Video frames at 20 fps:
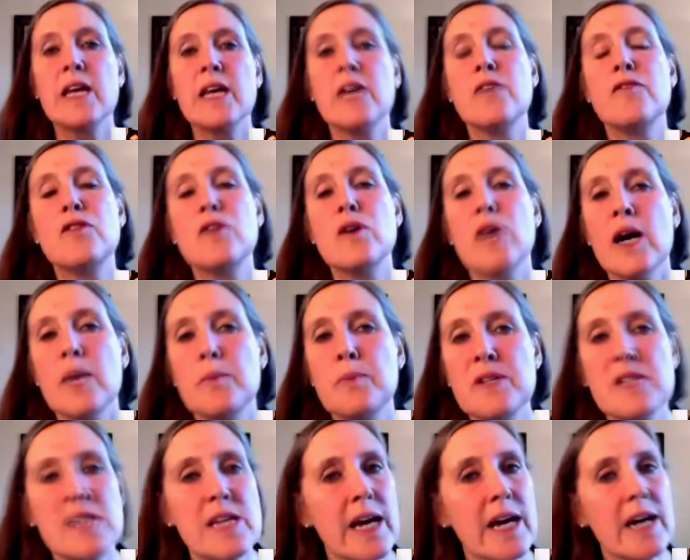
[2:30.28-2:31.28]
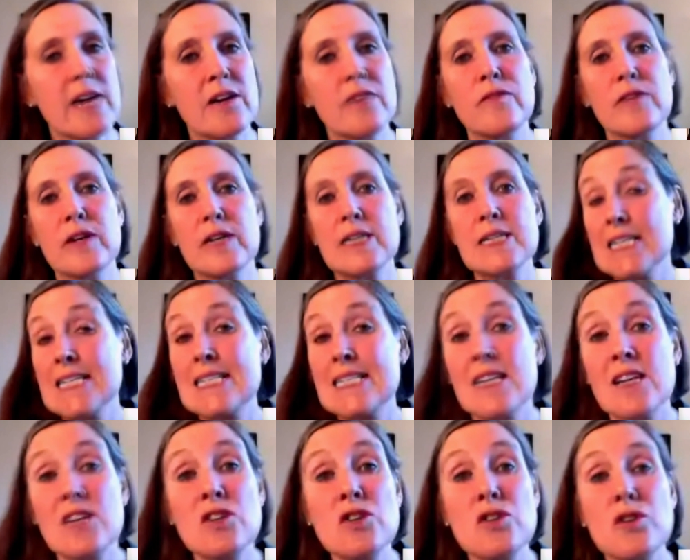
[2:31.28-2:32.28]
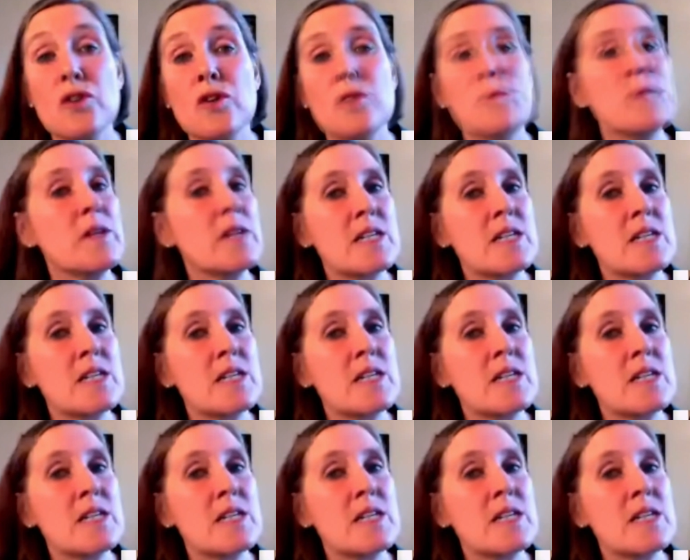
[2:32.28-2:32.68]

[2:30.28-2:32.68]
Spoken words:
if you happen to have a syndrome